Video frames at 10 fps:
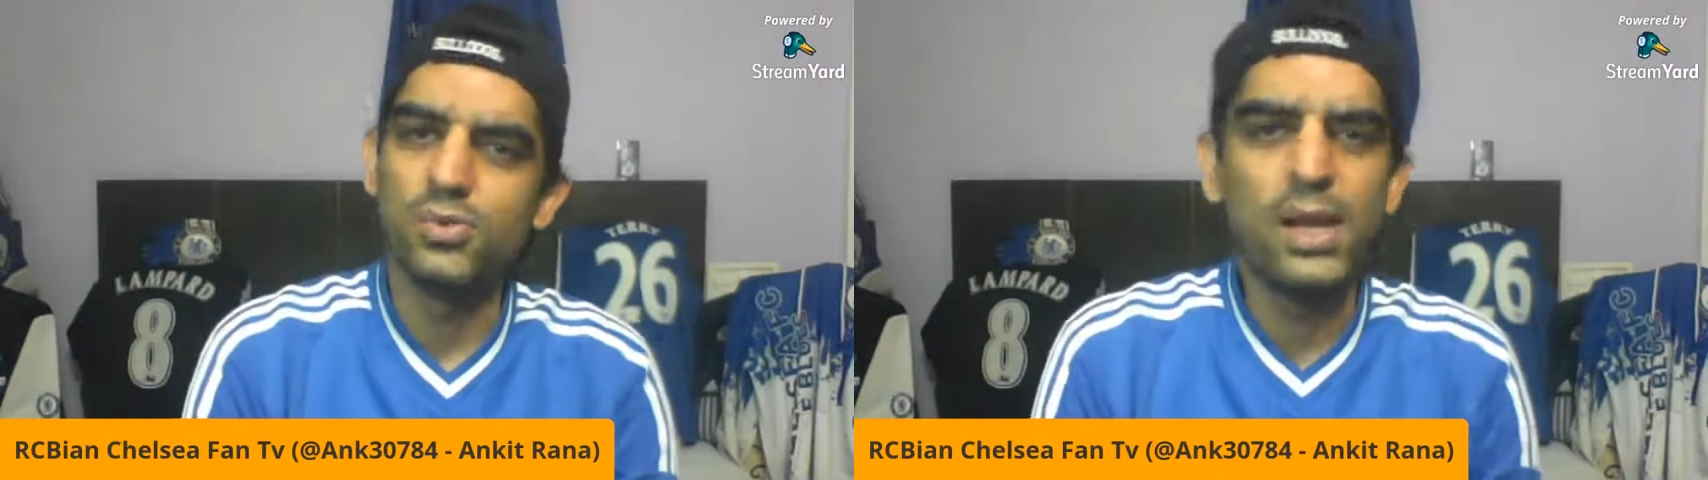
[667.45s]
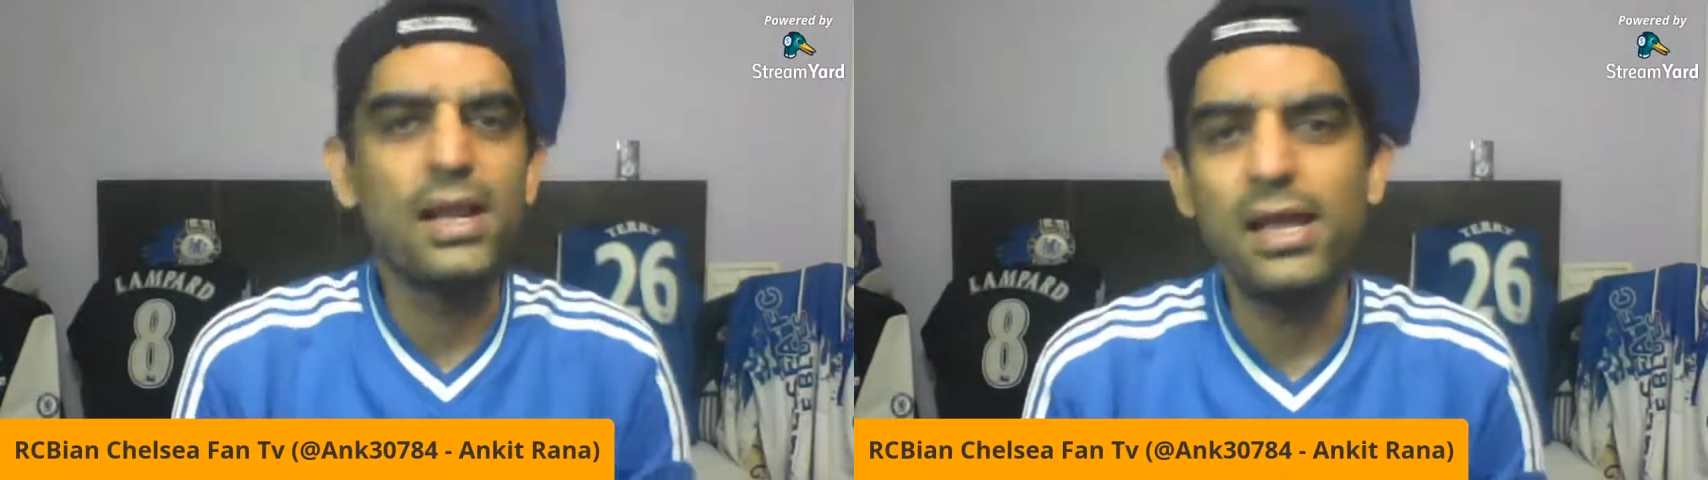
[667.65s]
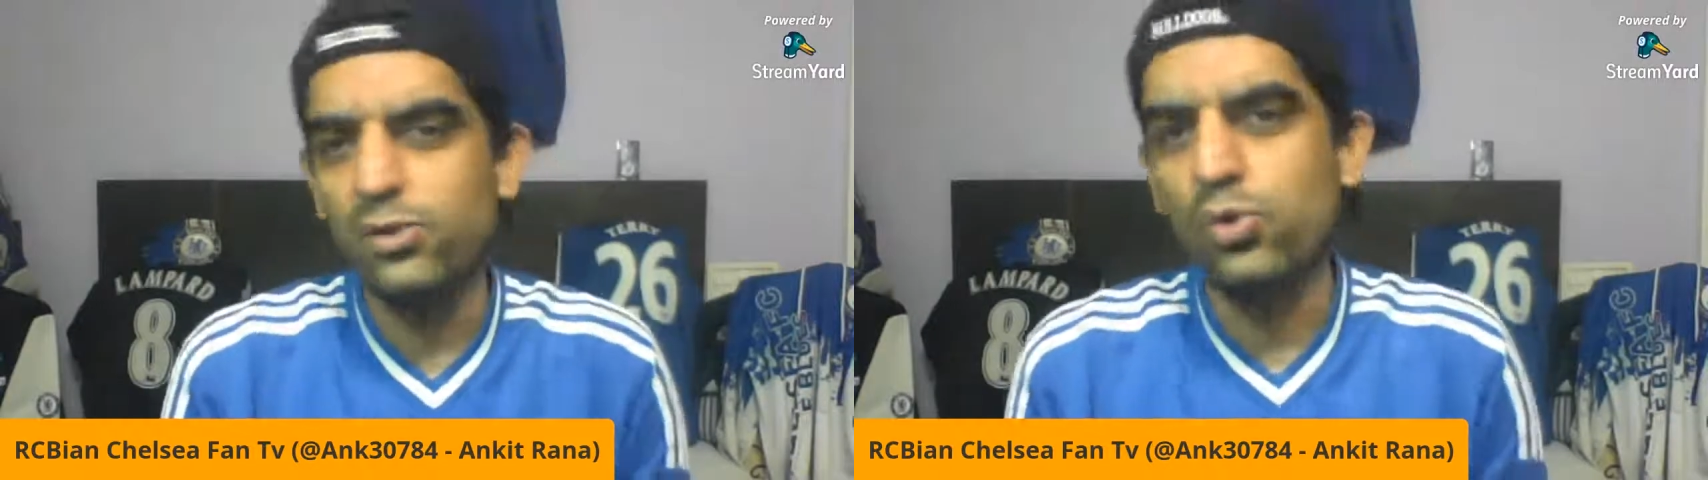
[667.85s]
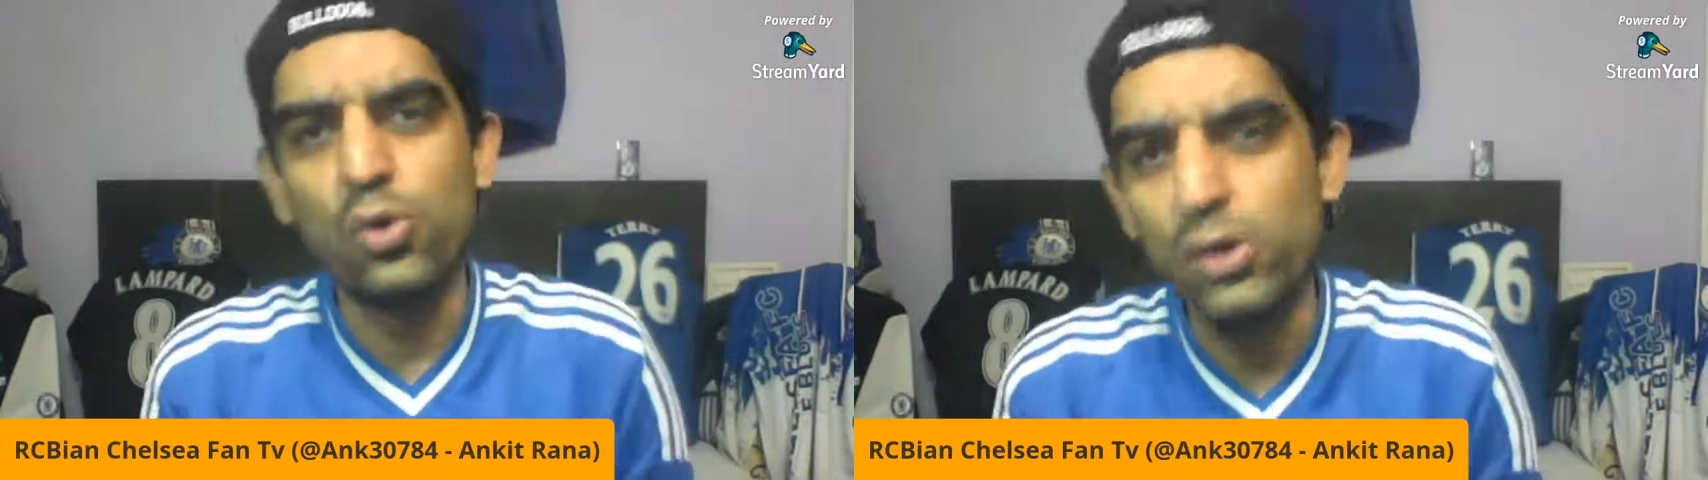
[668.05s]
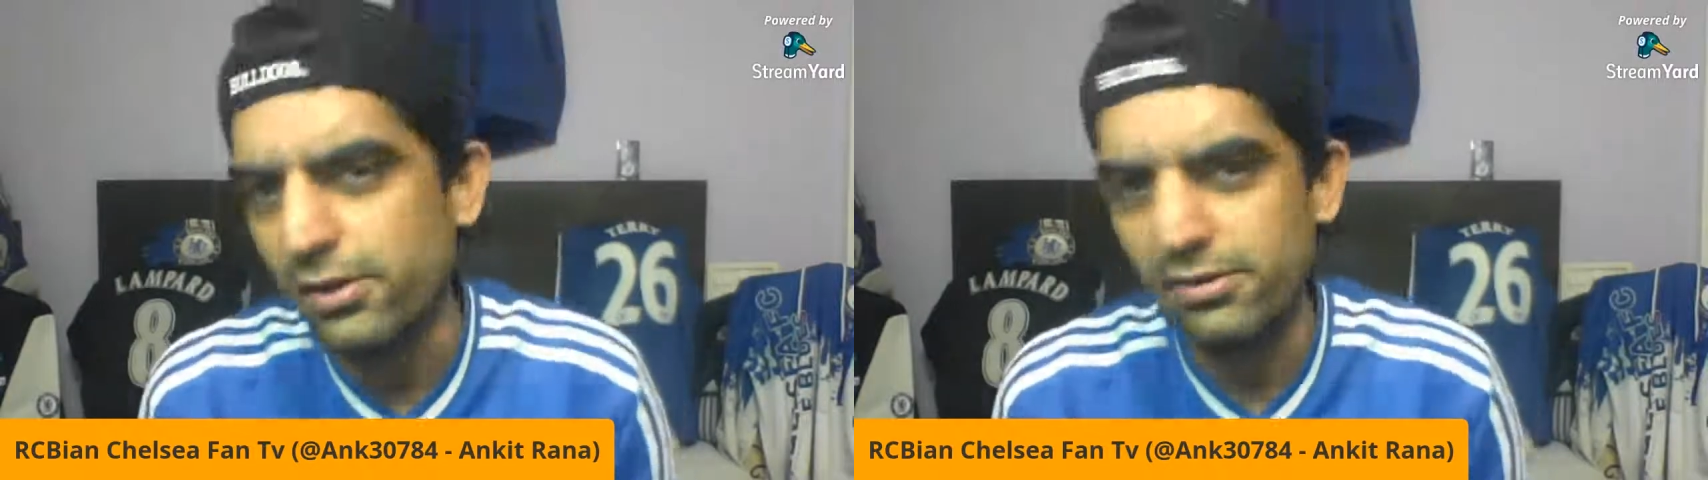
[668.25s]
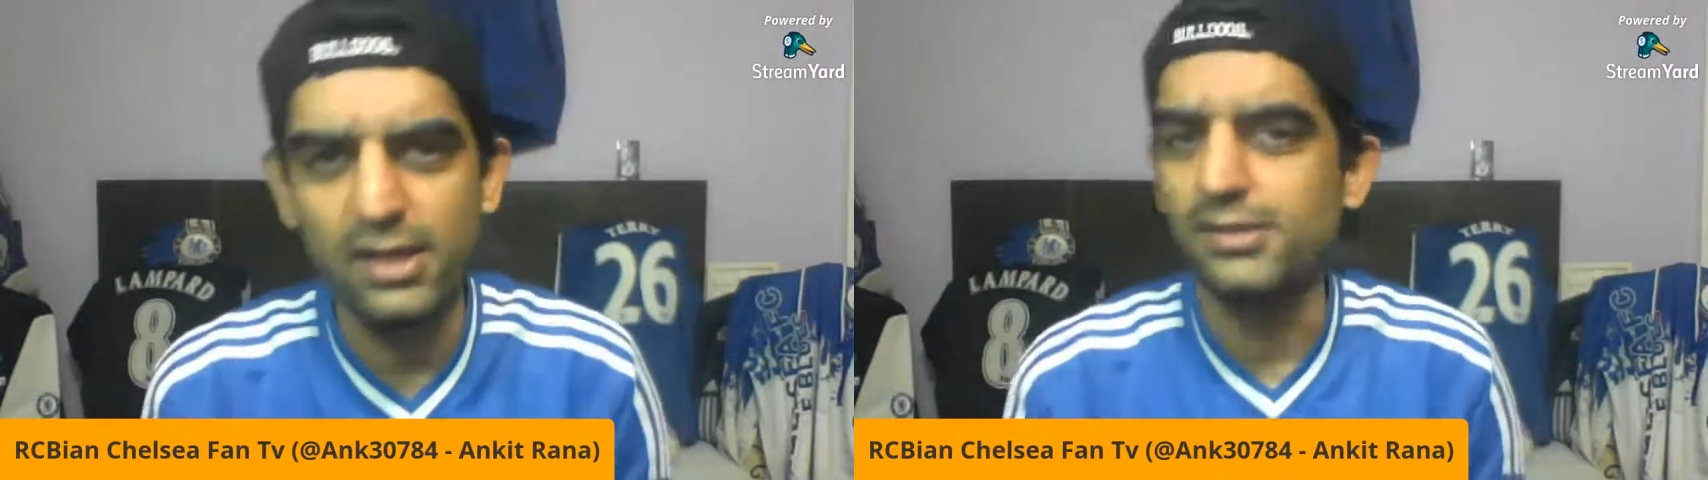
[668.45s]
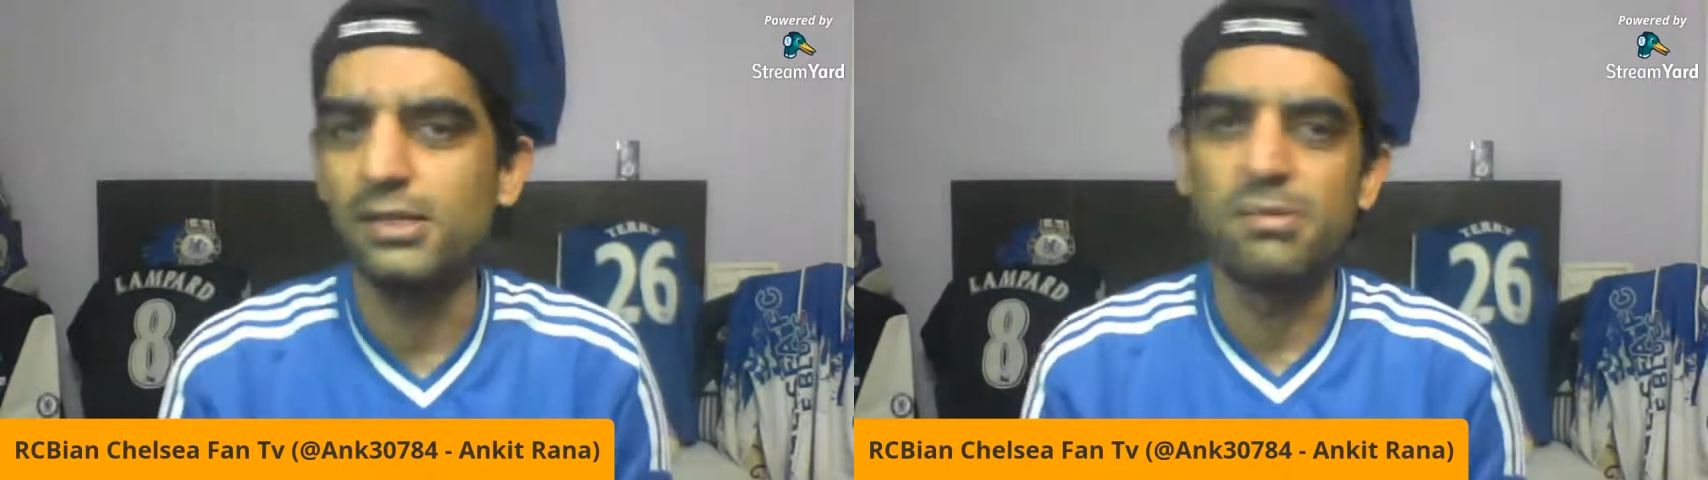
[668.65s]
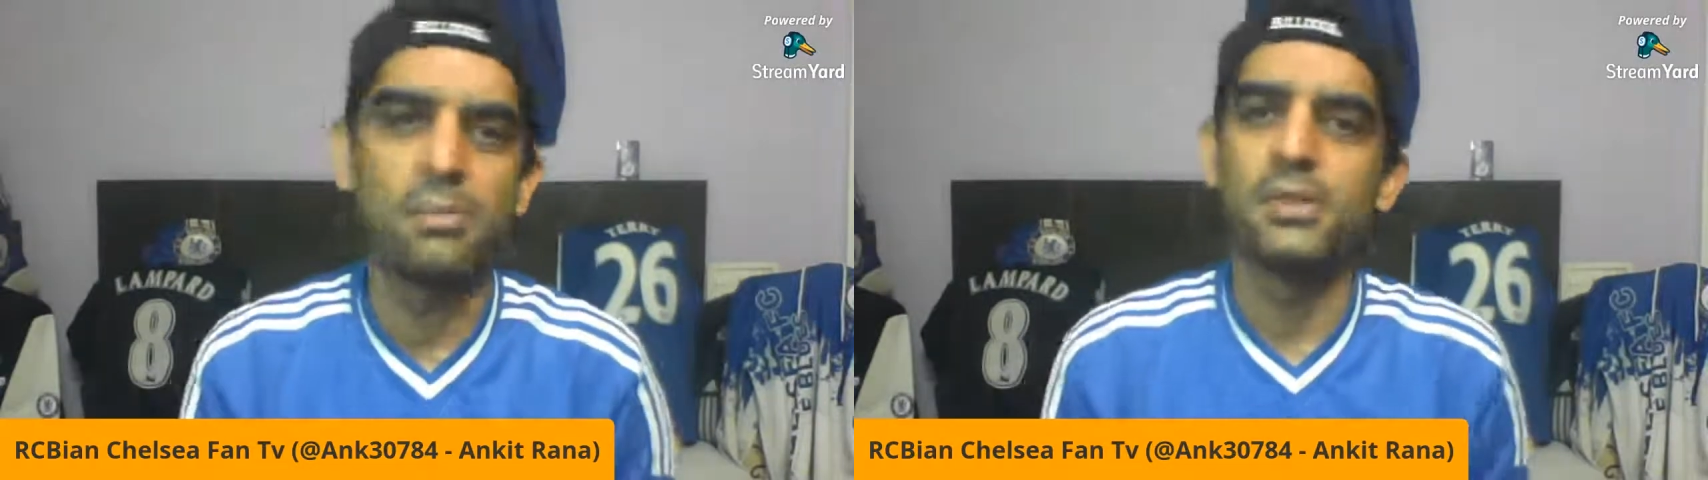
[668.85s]
Well, I couldn't really
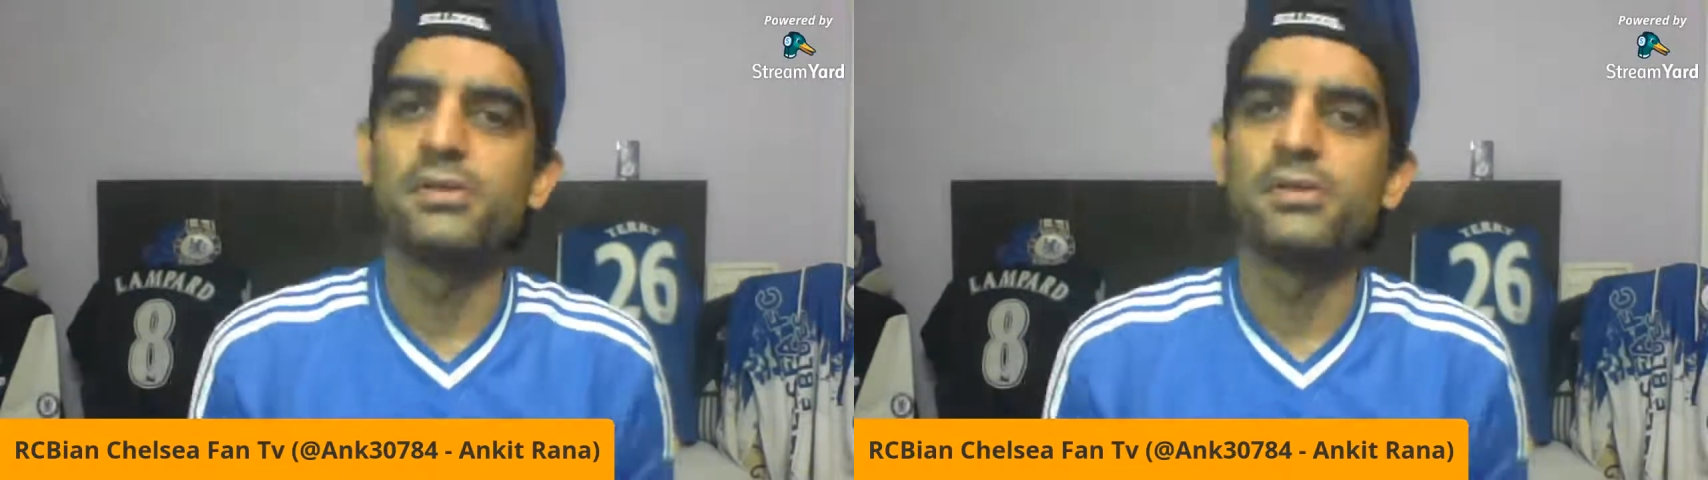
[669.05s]
sum up